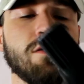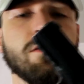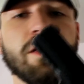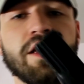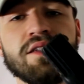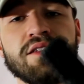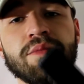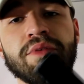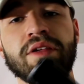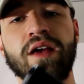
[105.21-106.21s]
The
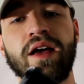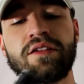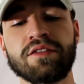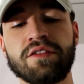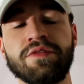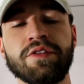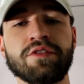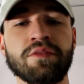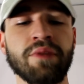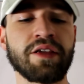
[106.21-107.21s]
ACP honestly feels
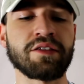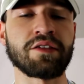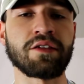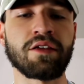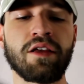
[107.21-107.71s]
amazing,